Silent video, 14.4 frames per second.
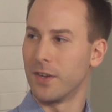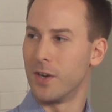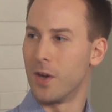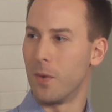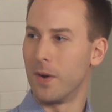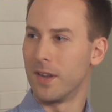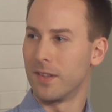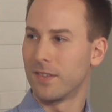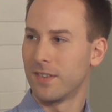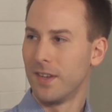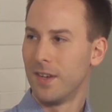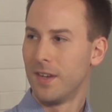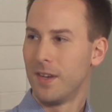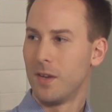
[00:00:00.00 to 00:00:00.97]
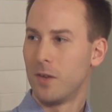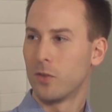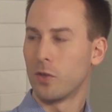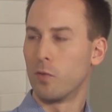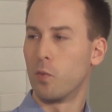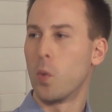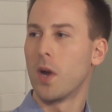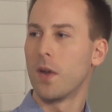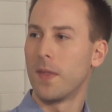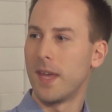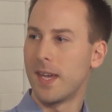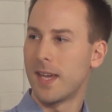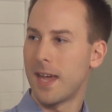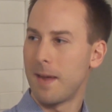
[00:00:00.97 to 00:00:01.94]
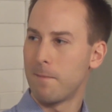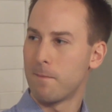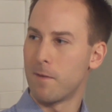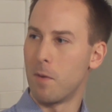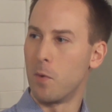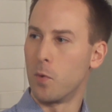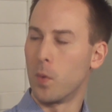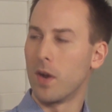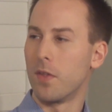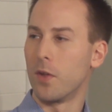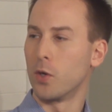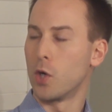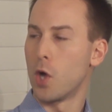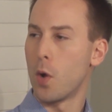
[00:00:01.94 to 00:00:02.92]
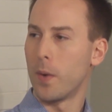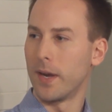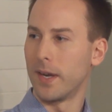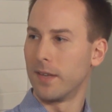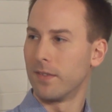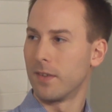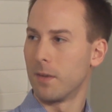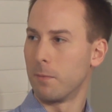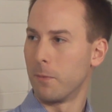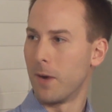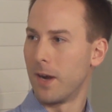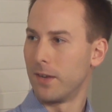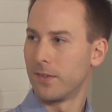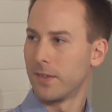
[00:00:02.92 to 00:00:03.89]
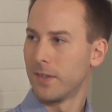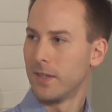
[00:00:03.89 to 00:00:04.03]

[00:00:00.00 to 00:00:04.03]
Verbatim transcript: unknown it's sort of where they came from and where they're going in some ways.